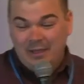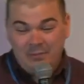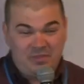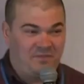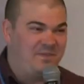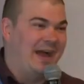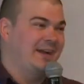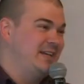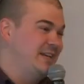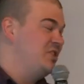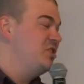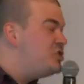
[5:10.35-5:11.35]
The fact
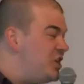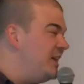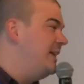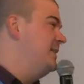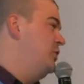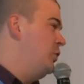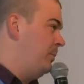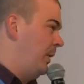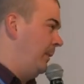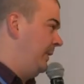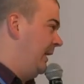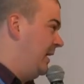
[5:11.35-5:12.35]
is, she didn't do it
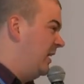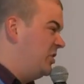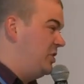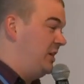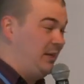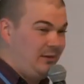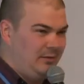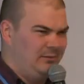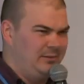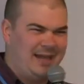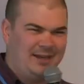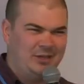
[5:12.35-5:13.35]
properly and she
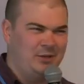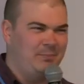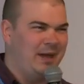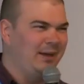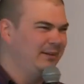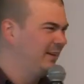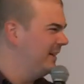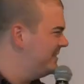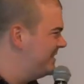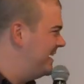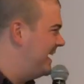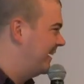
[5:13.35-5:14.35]
knackered her back. Can I
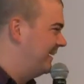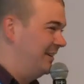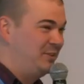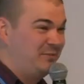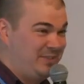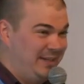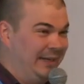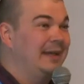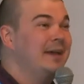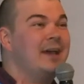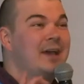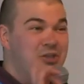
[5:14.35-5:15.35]
say knackered? Said
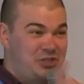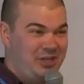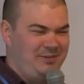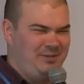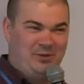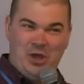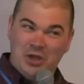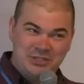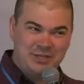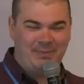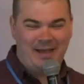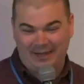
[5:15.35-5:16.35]
it. She hurt
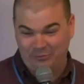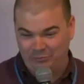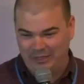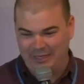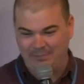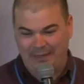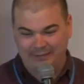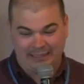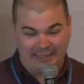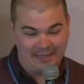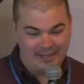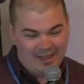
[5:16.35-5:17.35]
her back really
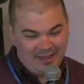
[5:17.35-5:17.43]
badly.